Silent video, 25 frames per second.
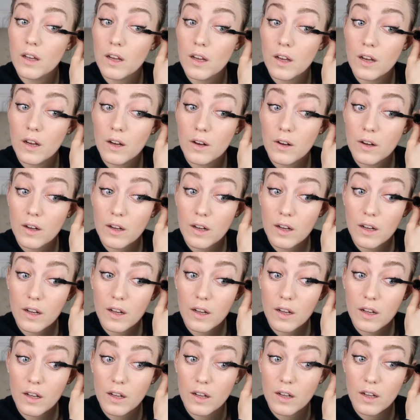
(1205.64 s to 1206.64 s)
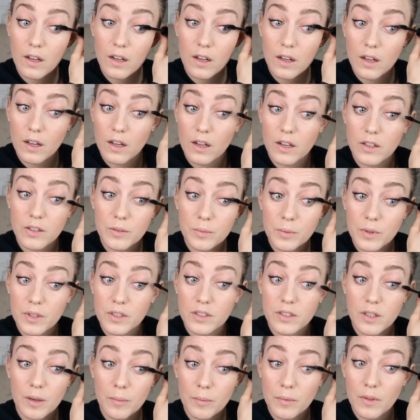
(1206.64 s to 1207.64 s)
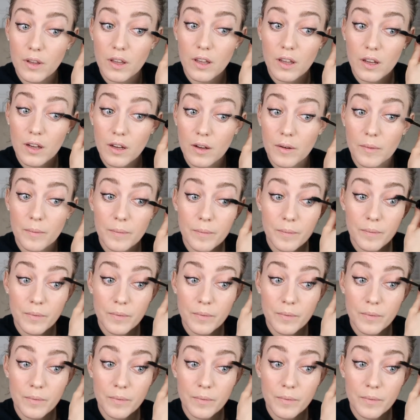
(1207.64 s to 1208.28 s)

Oh, I smeared something.